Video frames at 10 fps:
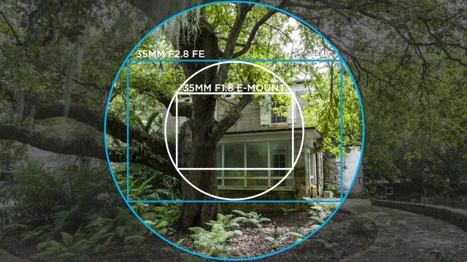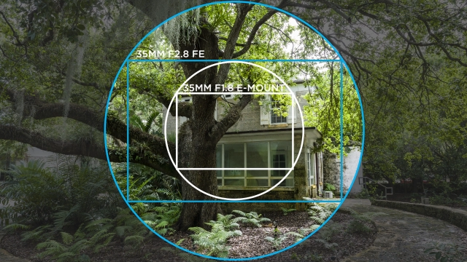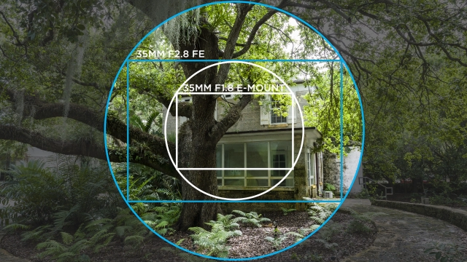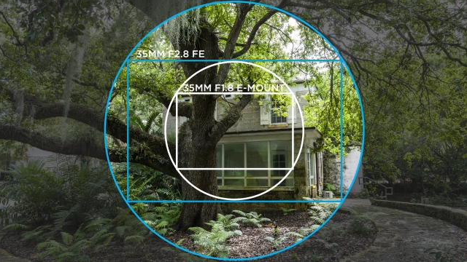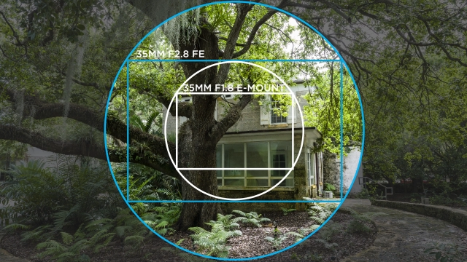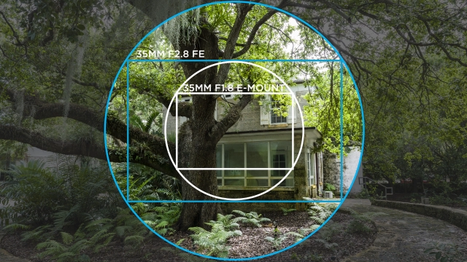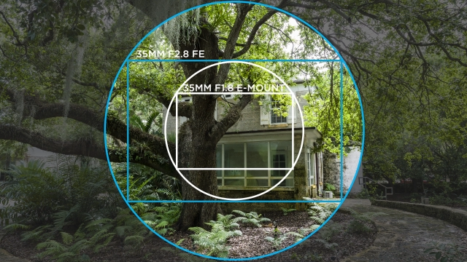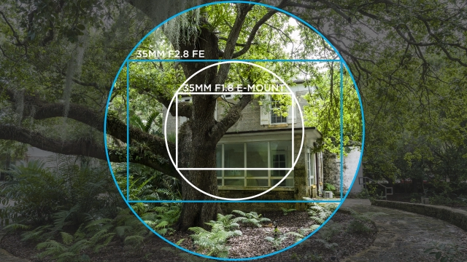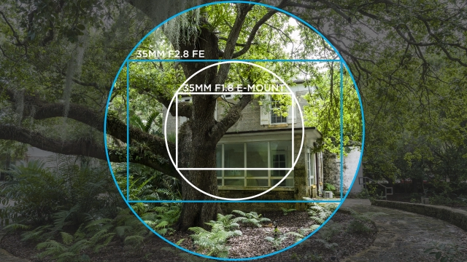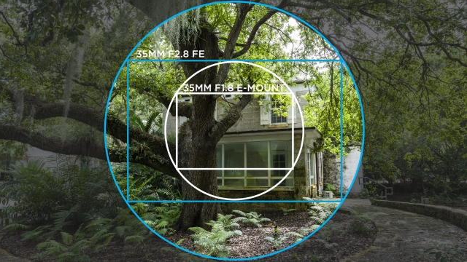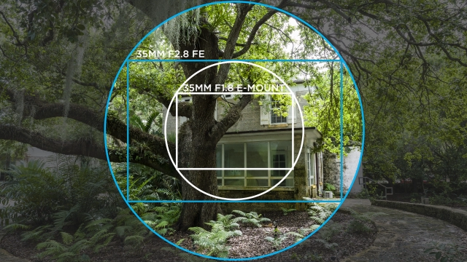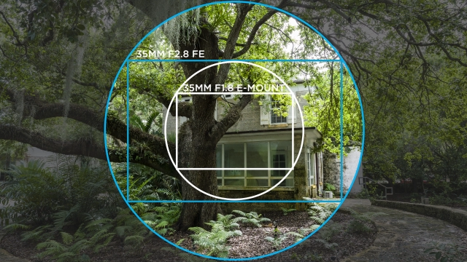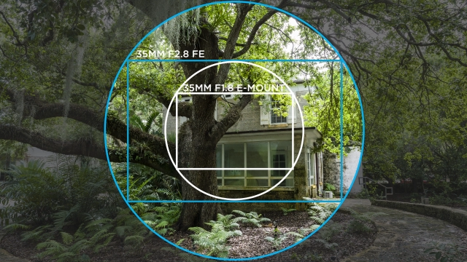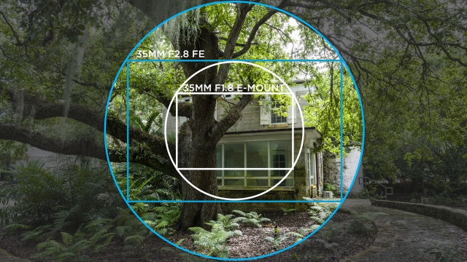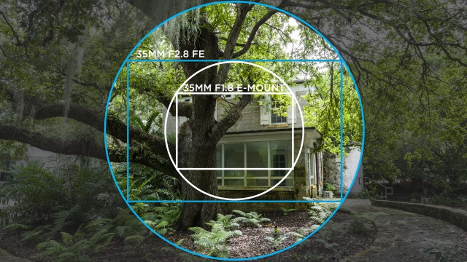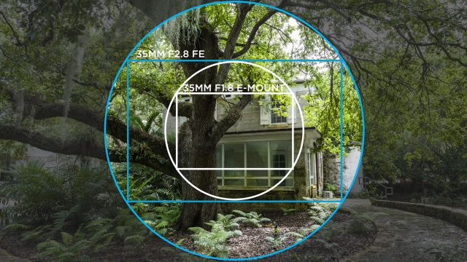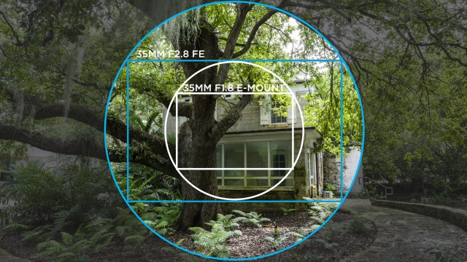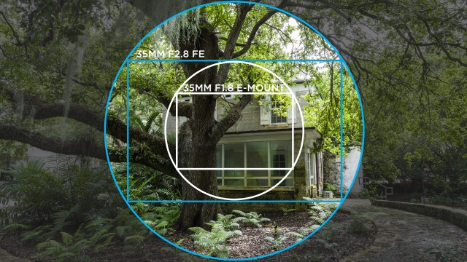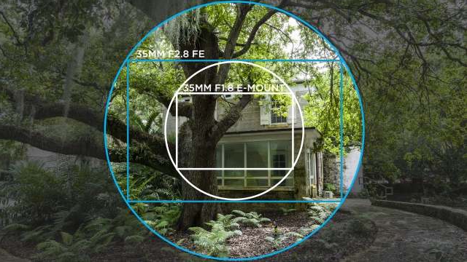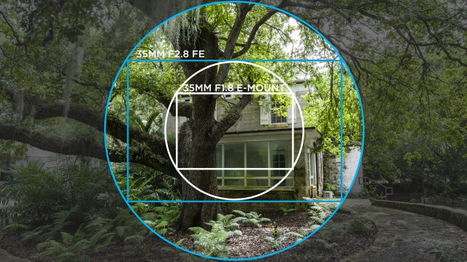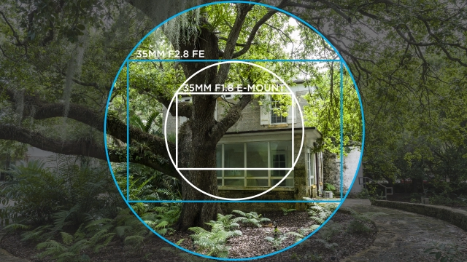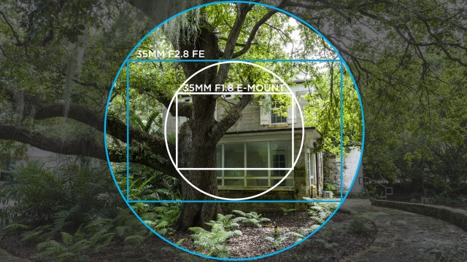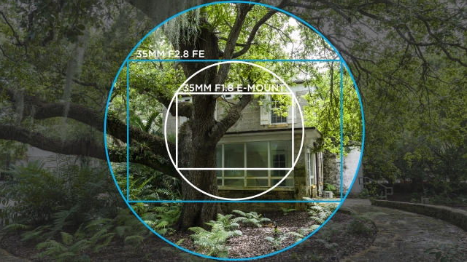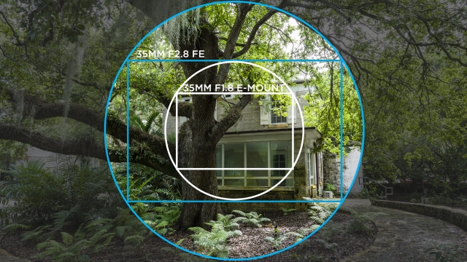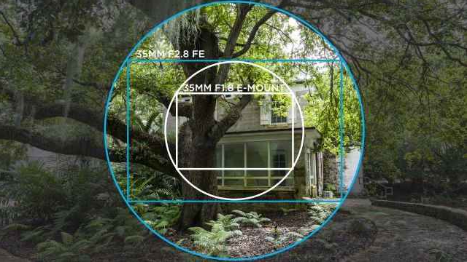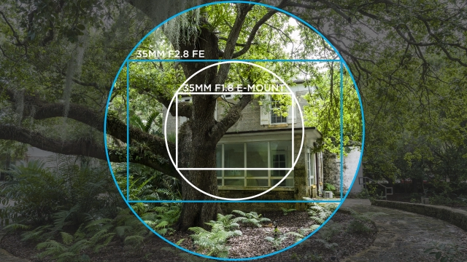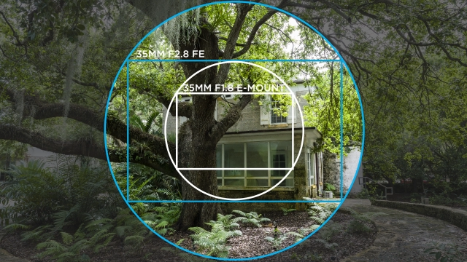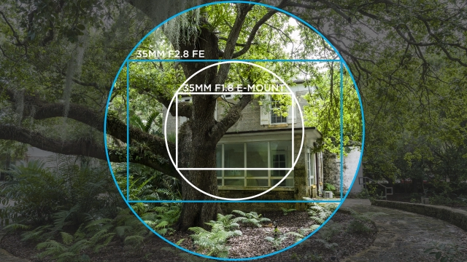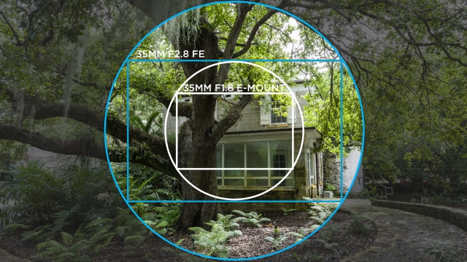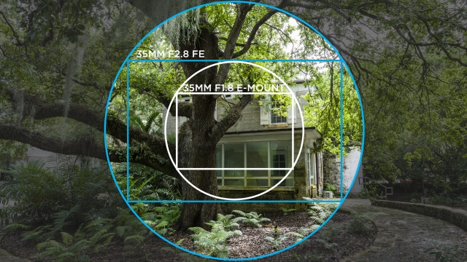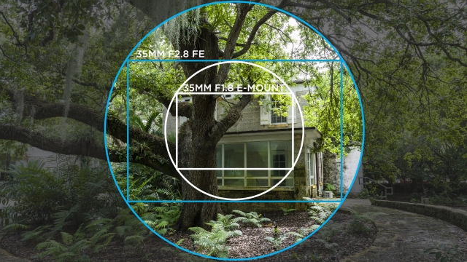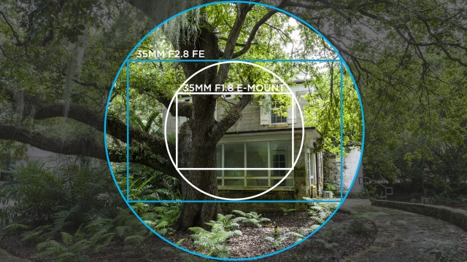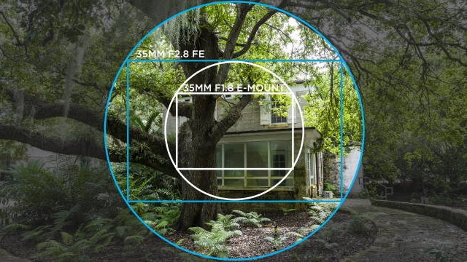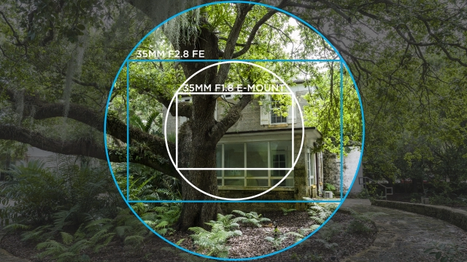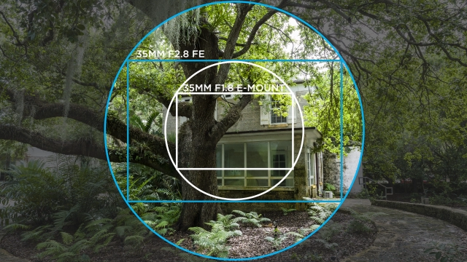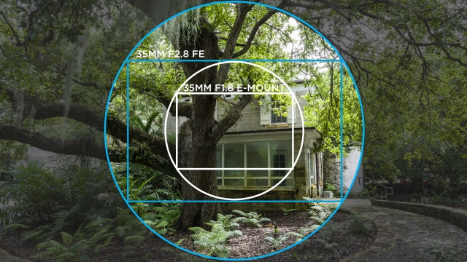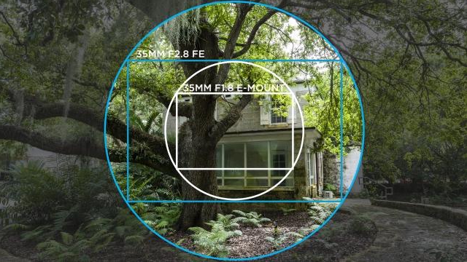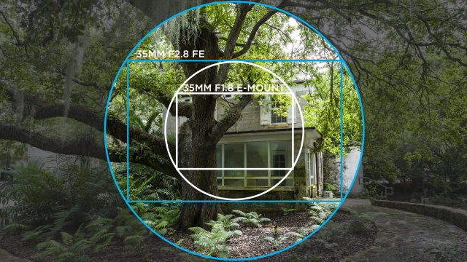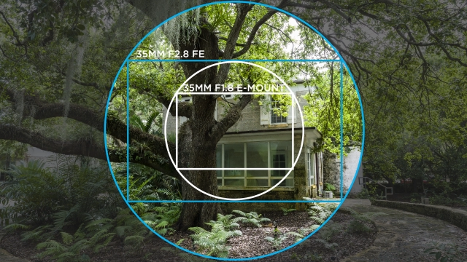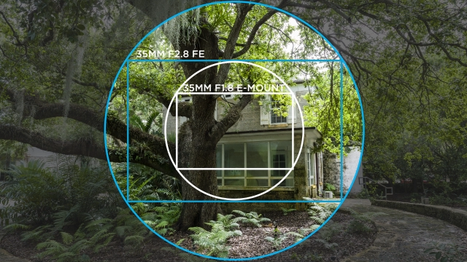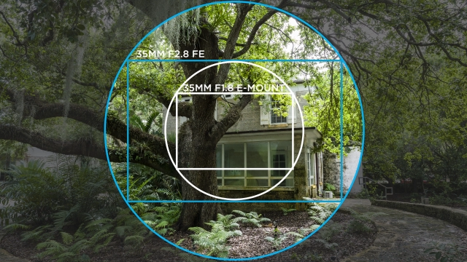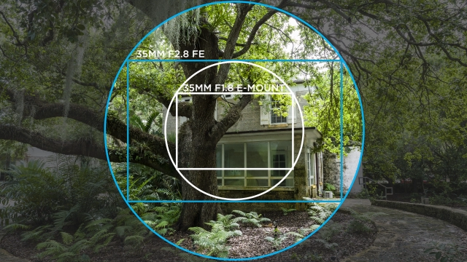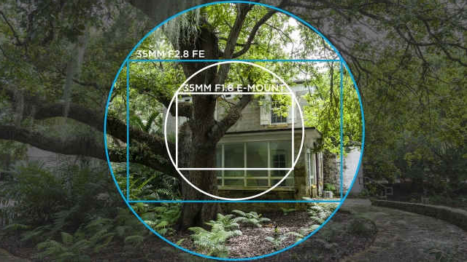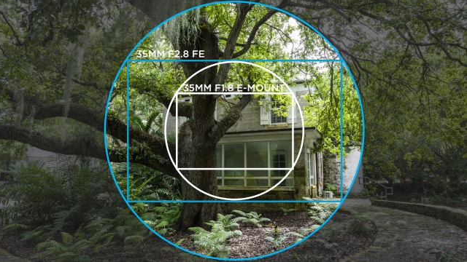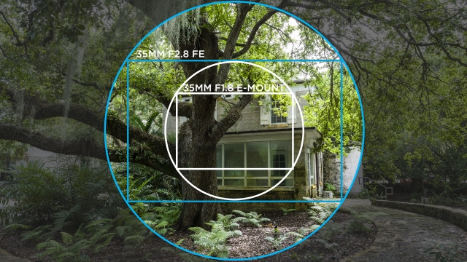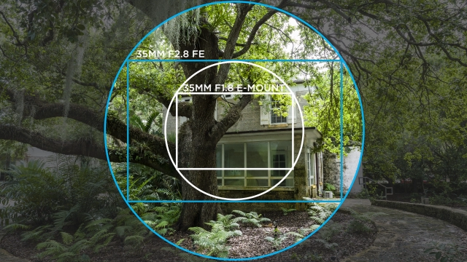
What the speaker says: (no speaker visible)